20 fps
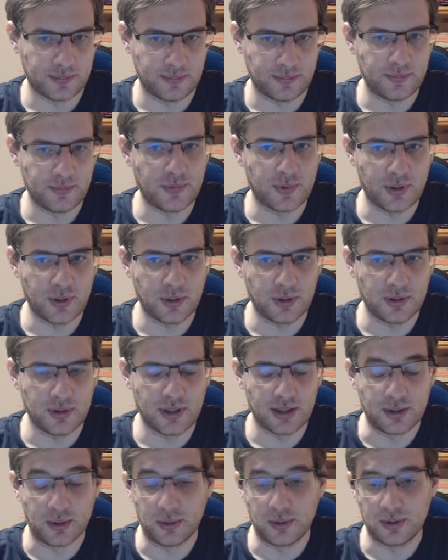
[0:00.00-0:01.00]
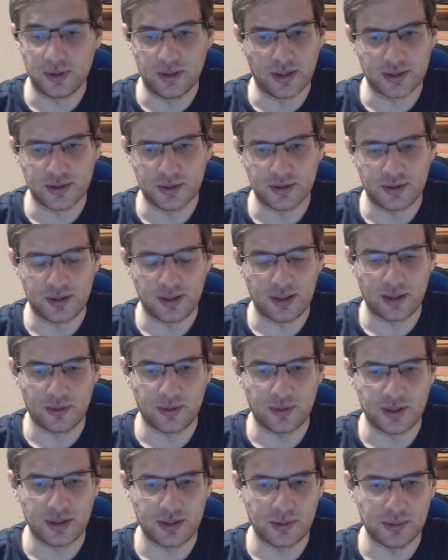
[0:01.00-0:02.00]
that rook doesn't really have
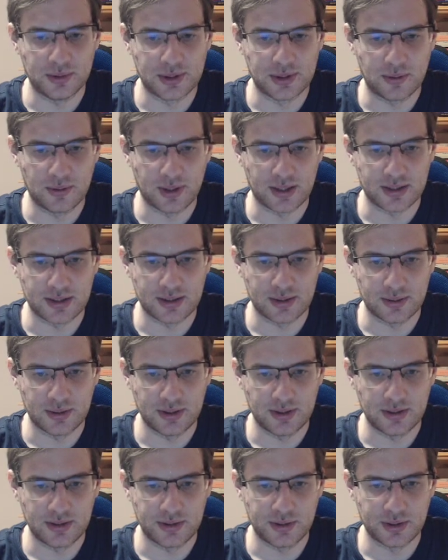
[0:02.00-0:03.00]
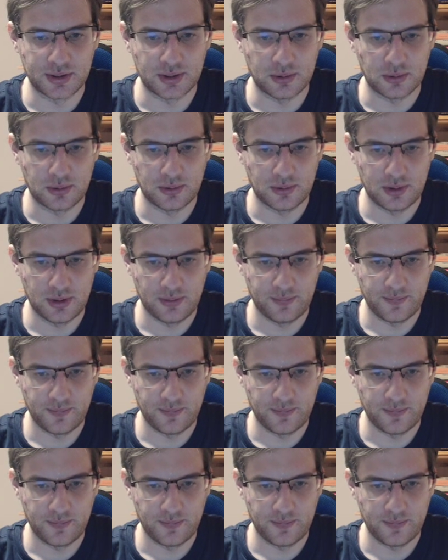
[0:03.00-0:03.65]
any good squares, so this is just over.